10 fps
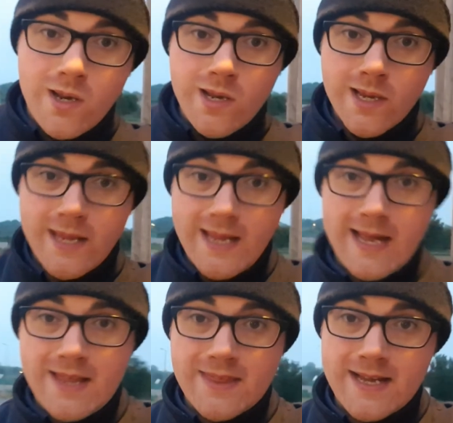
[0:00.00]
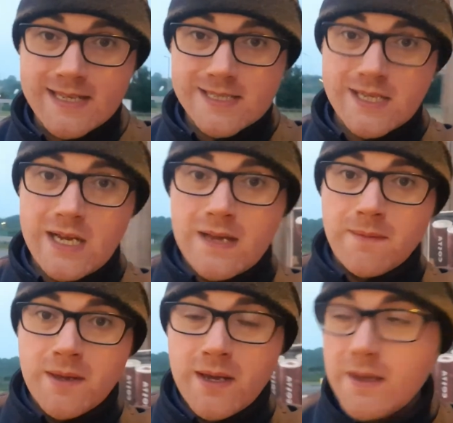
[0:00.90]
look at that sky
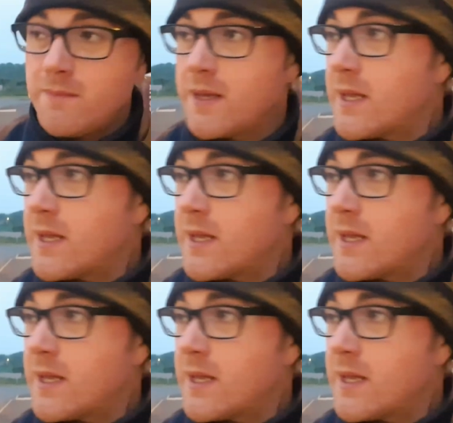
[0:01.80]
behind me,